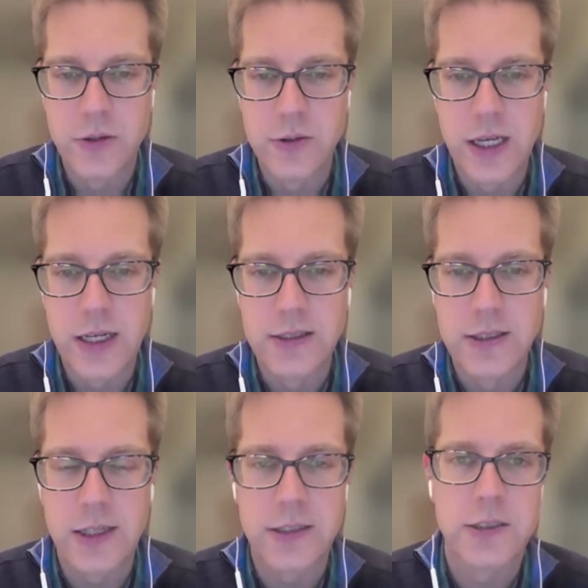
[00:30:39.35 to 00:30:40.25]
data
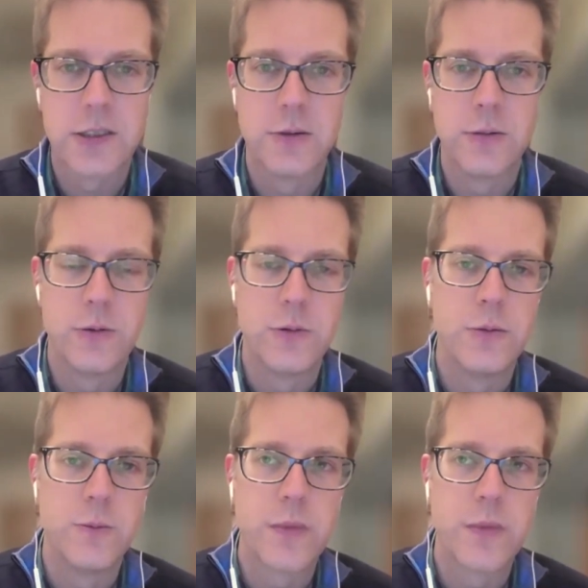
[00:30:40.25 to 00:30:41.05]
sets to